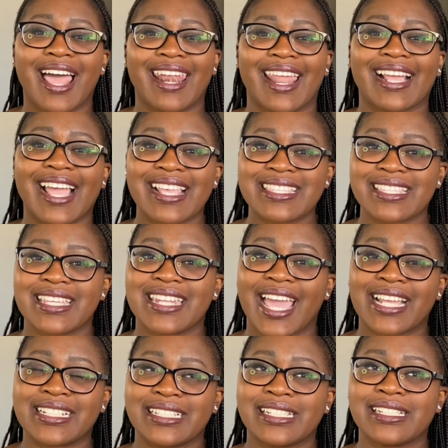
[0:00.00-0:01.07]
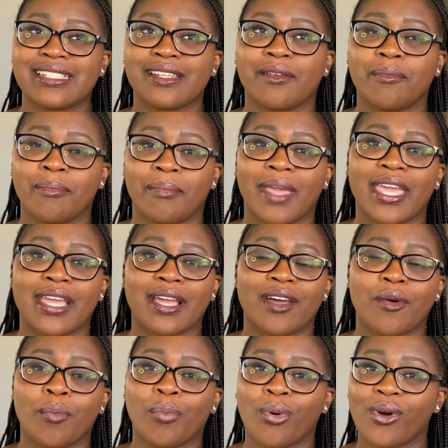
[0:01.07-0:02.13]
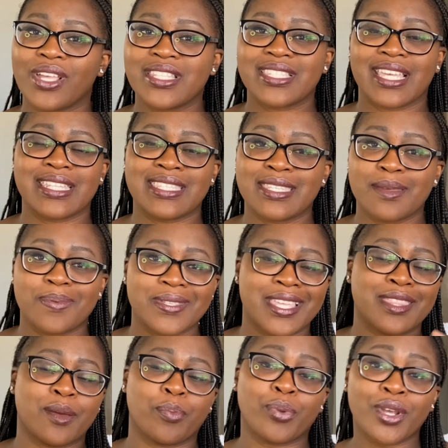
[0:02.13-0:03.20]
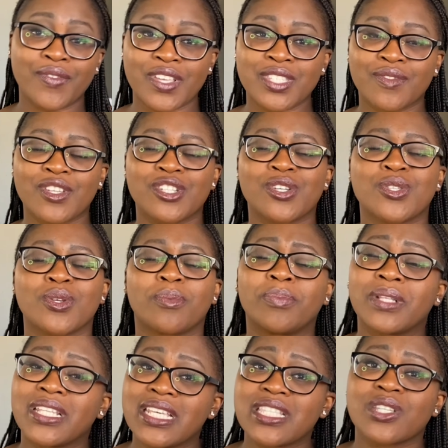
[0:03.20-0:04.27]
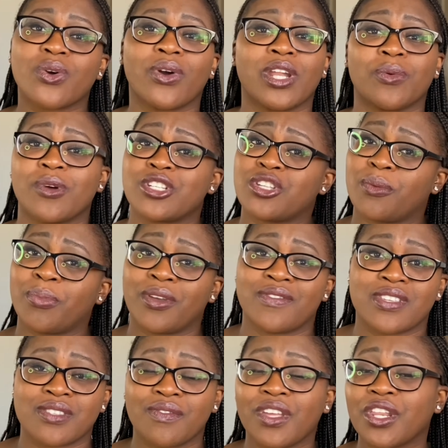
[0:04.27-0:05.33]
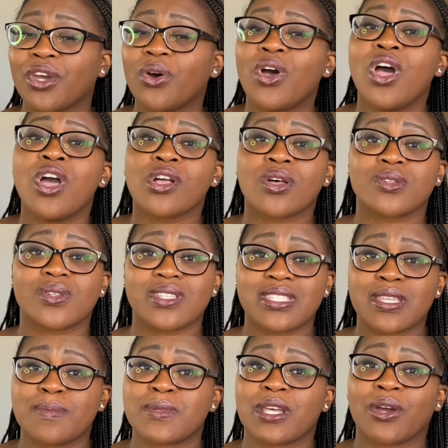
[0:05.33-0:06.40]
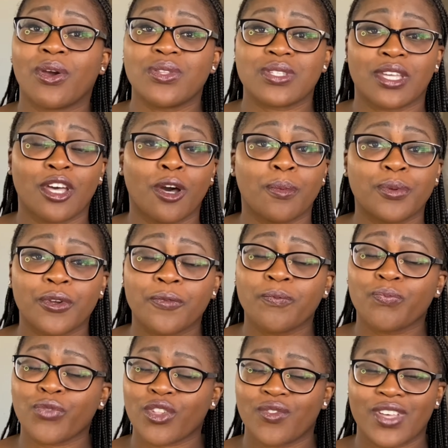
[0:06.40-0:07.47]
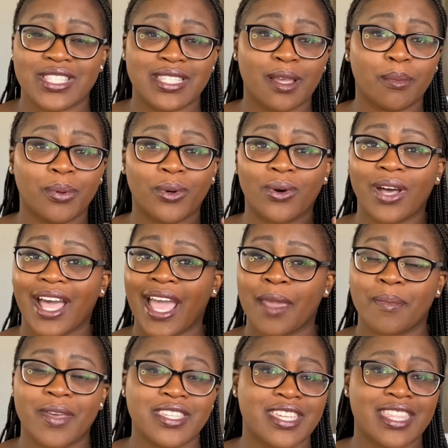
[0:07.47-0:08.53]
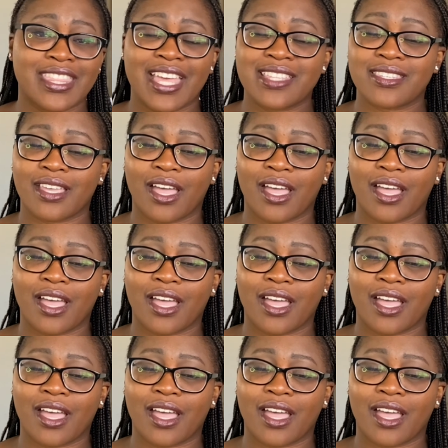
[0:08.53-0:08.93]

Like I said, I did make points and tips in the previous video, so please go and watch the previous video, because those tips are going to help you. For example, I mentioned that